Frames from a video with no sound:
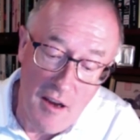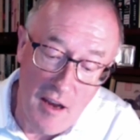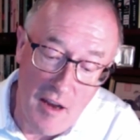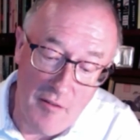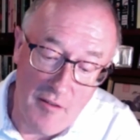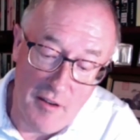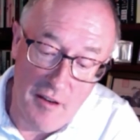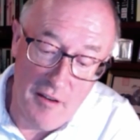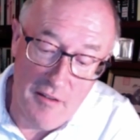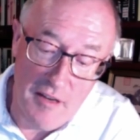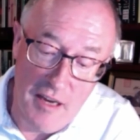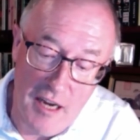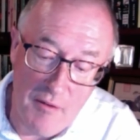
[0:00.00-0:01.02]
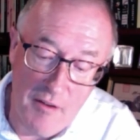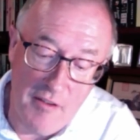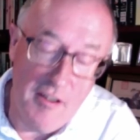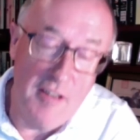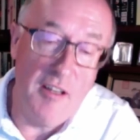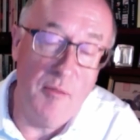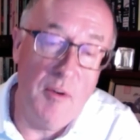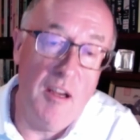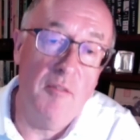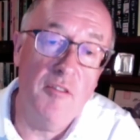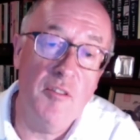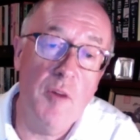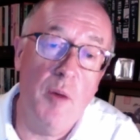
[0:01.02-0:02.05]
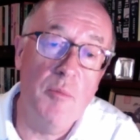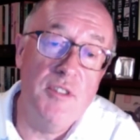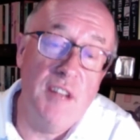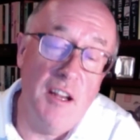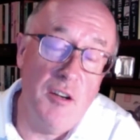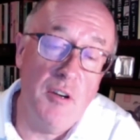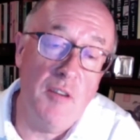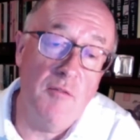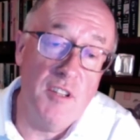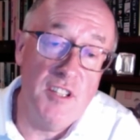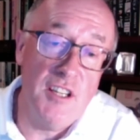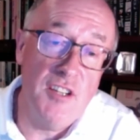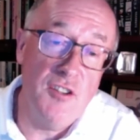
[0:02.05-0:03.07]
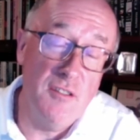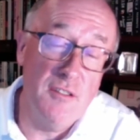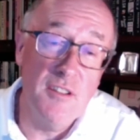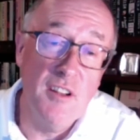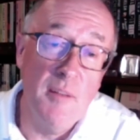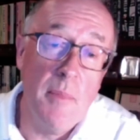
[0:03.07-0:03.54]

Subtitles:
And here in Sydney, we have some obstetric physicians